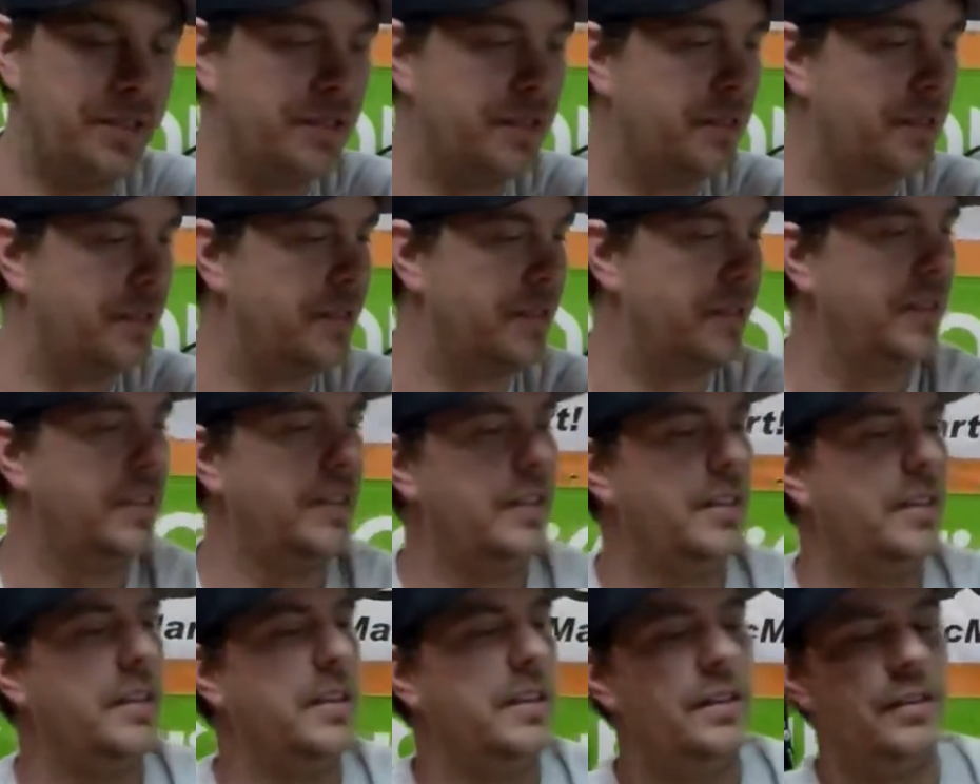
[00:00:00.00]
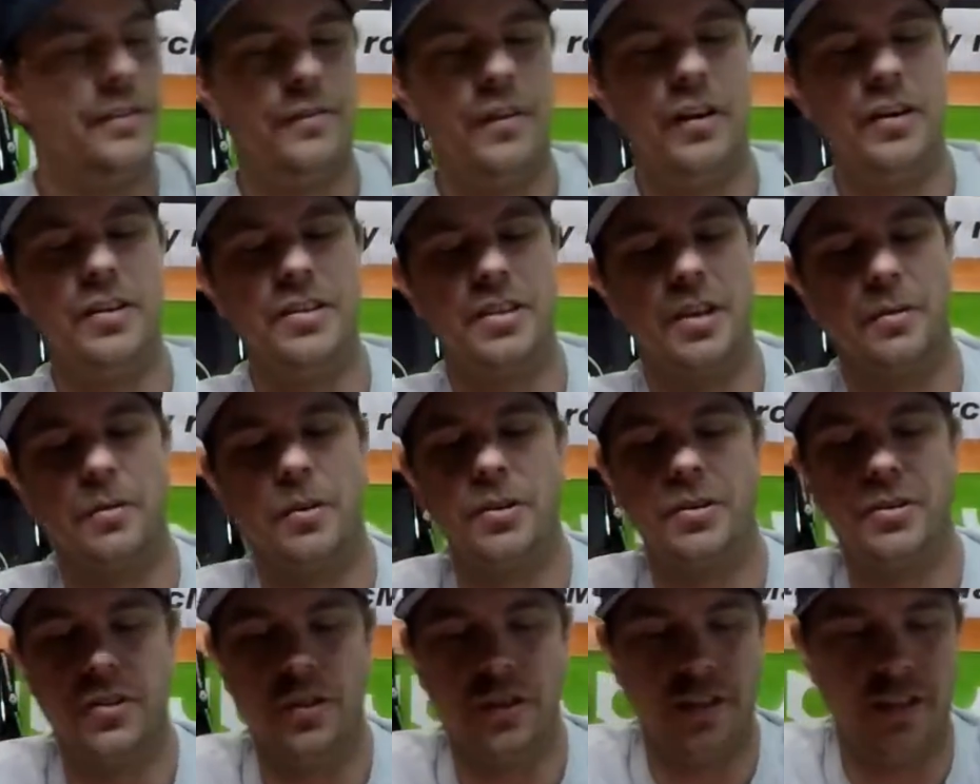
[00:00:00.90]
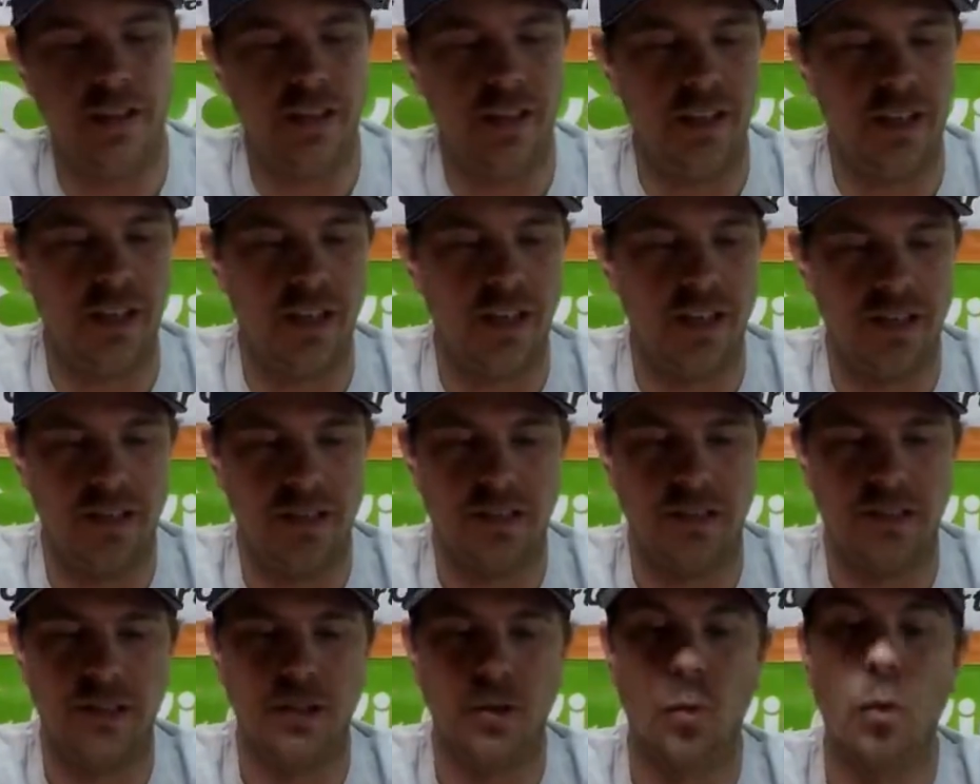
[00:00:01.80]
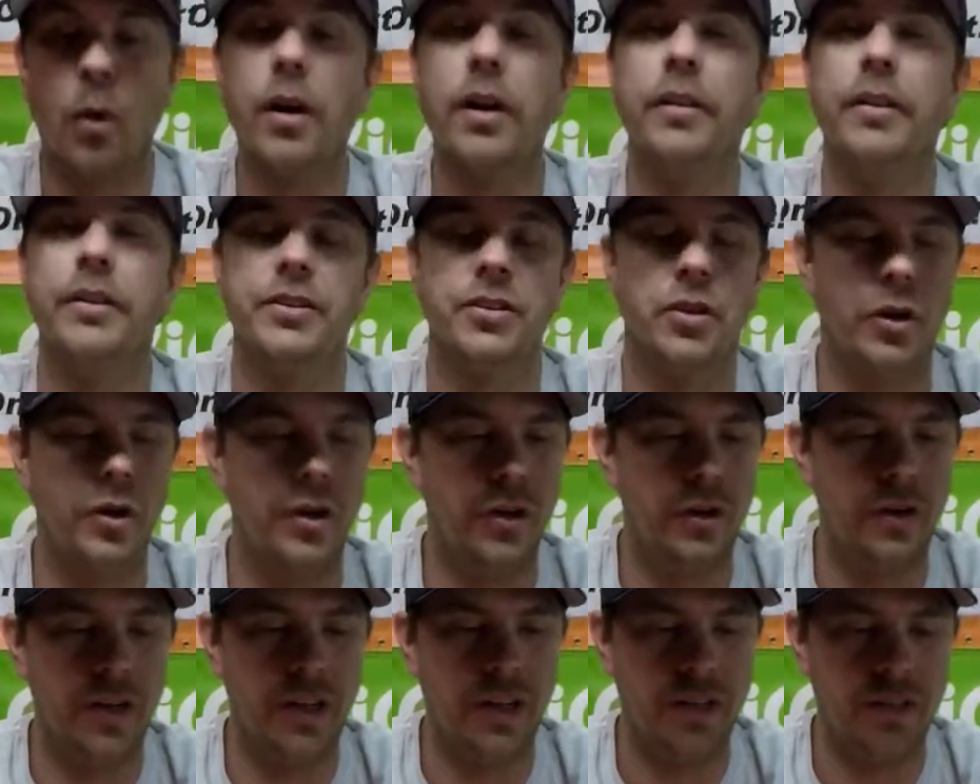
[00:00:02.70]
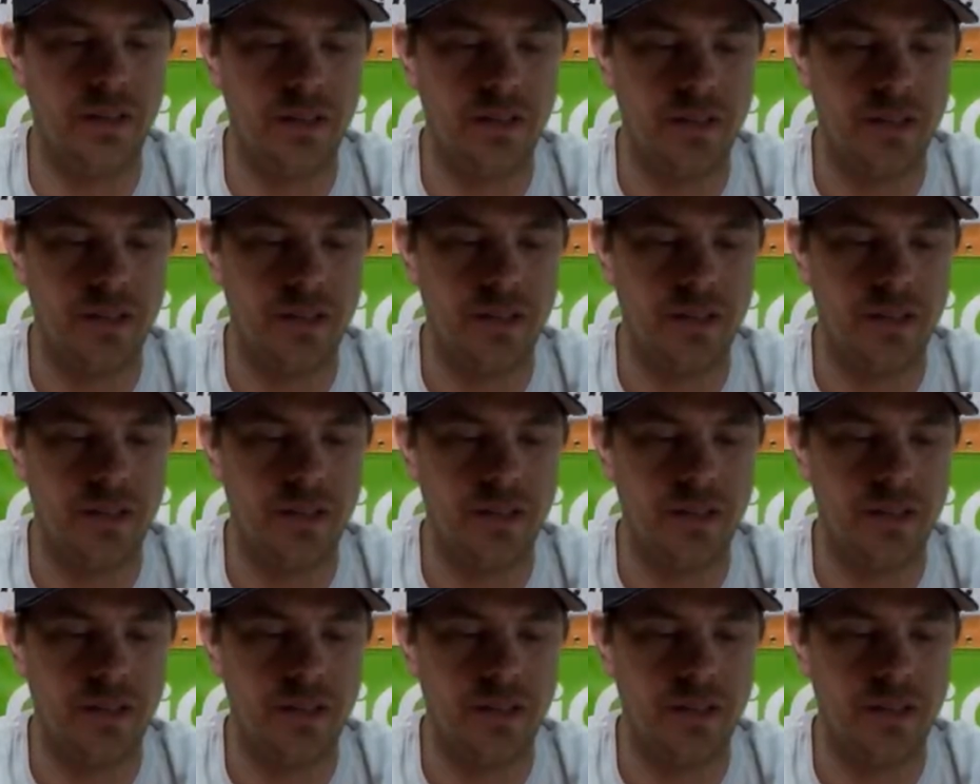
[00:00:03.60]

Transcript: It's very similar to the one on the Toyota.